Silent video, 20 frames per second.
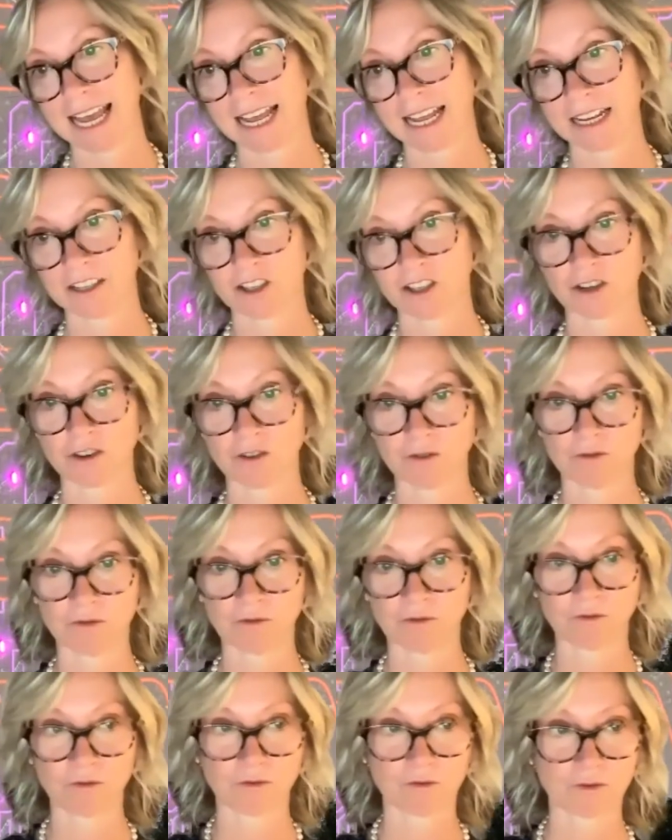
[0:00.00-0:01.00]
Uh,
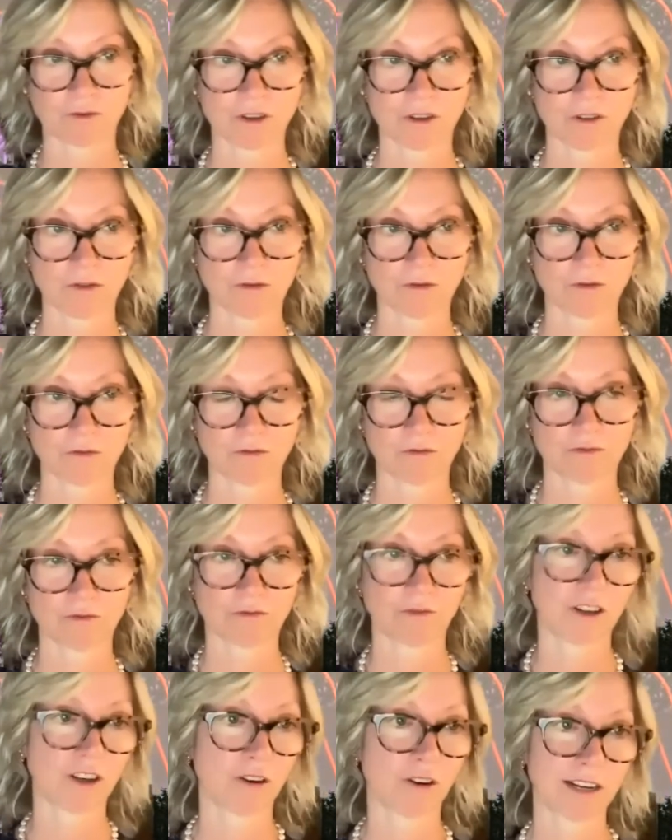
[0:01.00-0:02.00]
to to
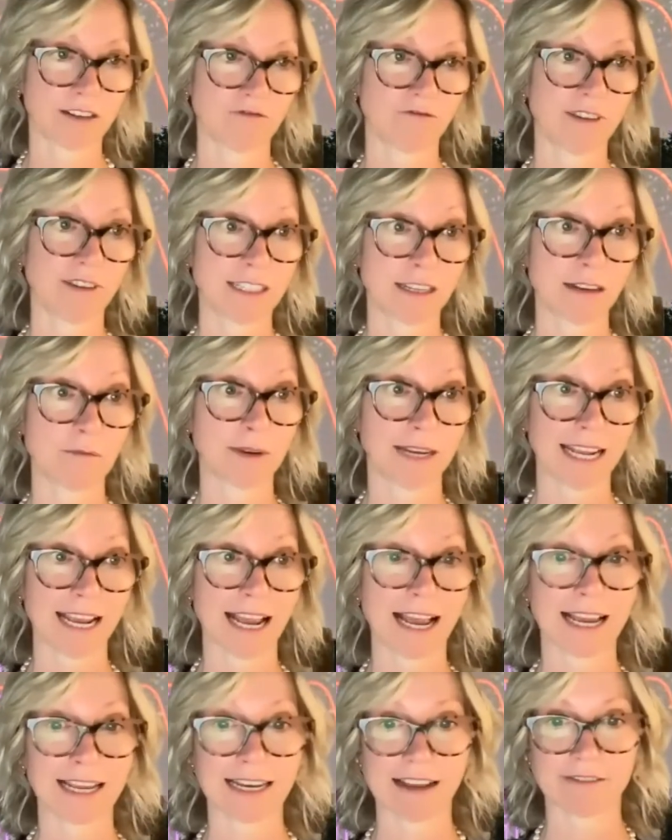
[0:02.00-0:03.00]
you know at a reasonably
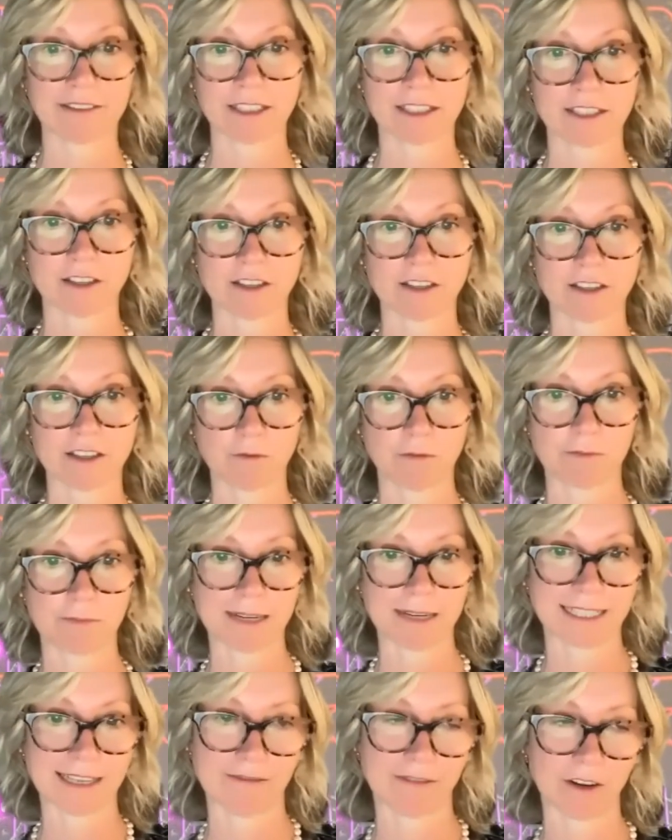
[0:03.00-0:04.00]
high level. So
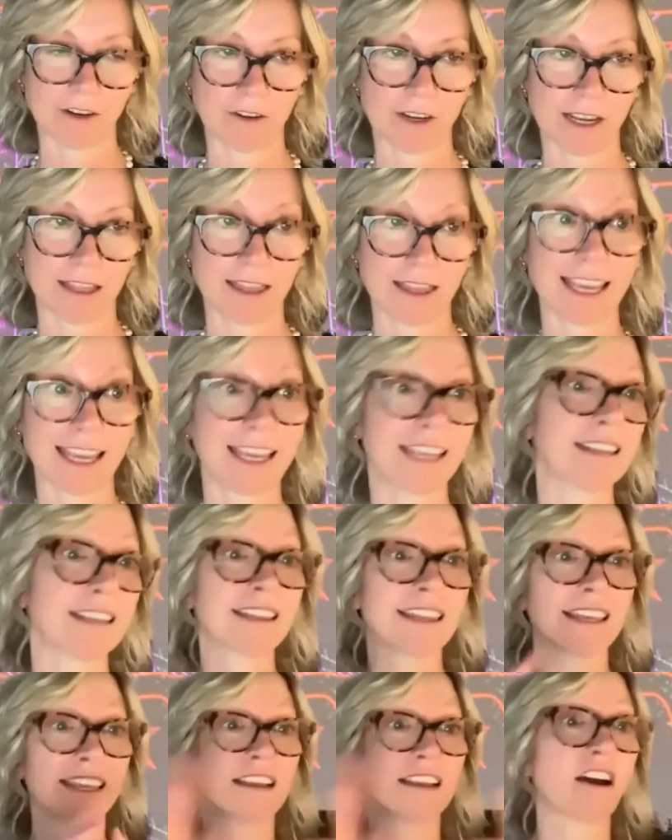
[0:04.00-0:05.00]
please have a look at the
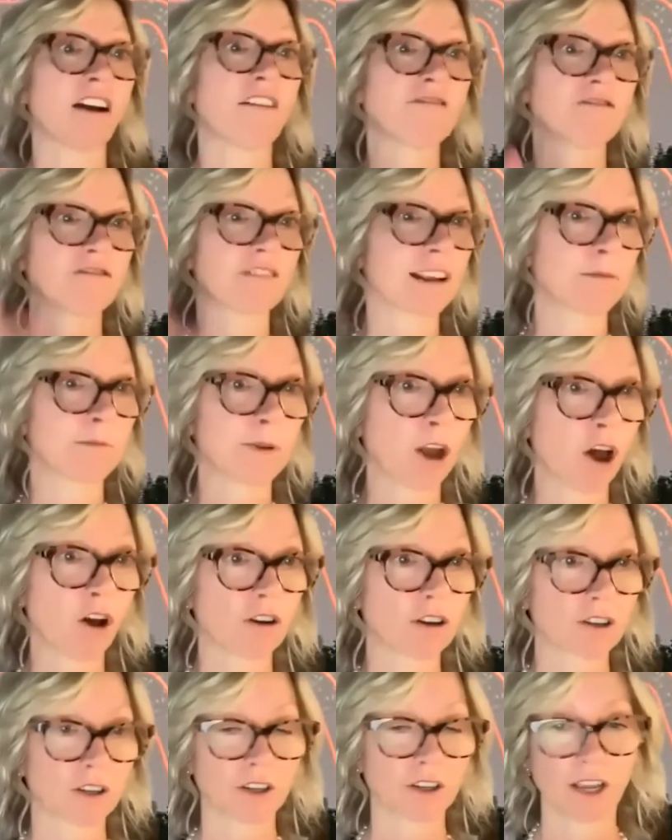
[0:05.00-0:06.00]
the covering
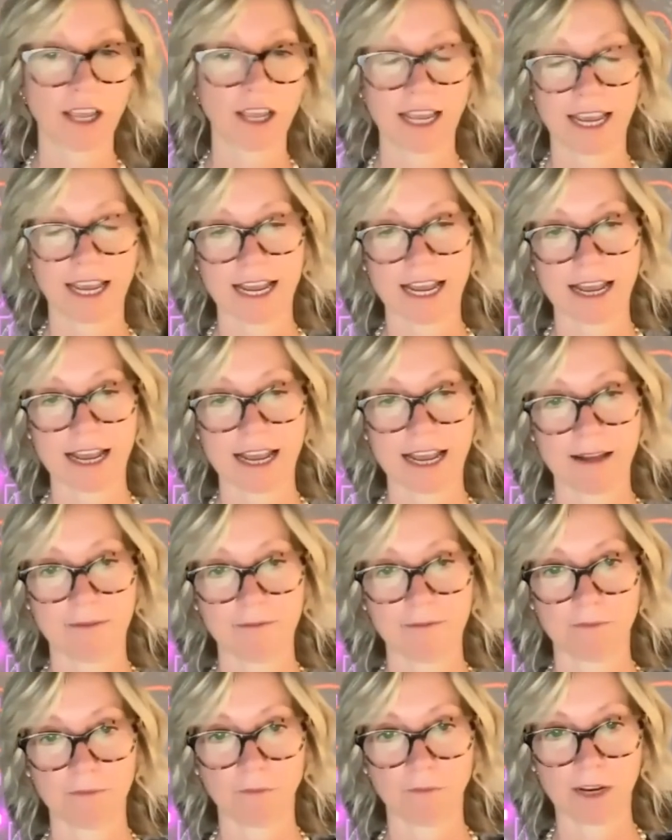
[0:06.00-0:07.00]
blog.
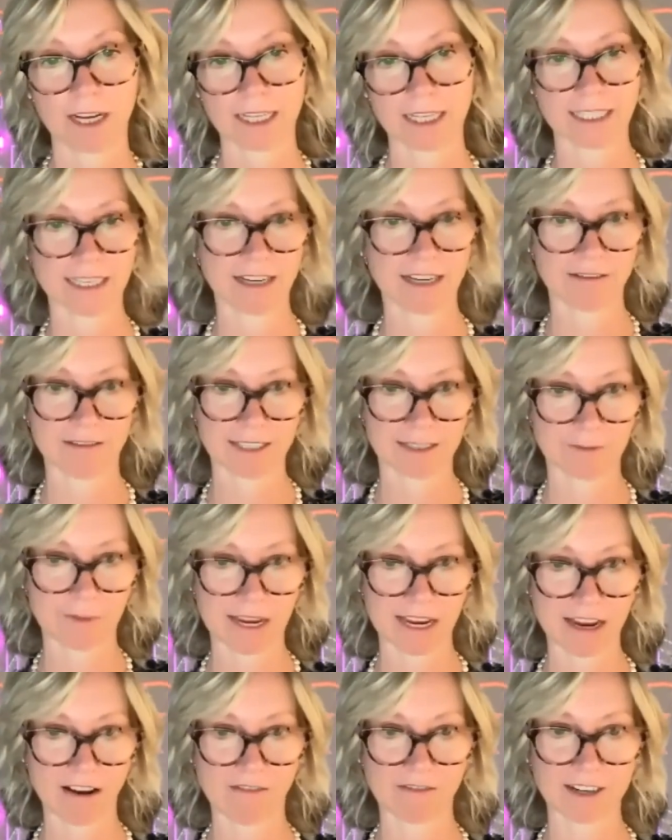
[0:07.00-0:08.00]
Um, we consider it's
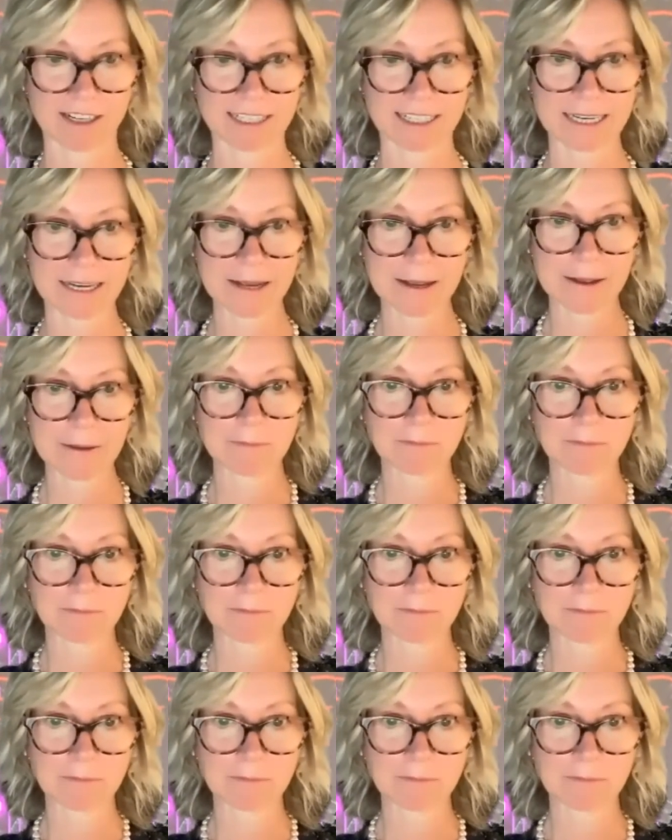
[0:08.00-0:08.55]
been covered.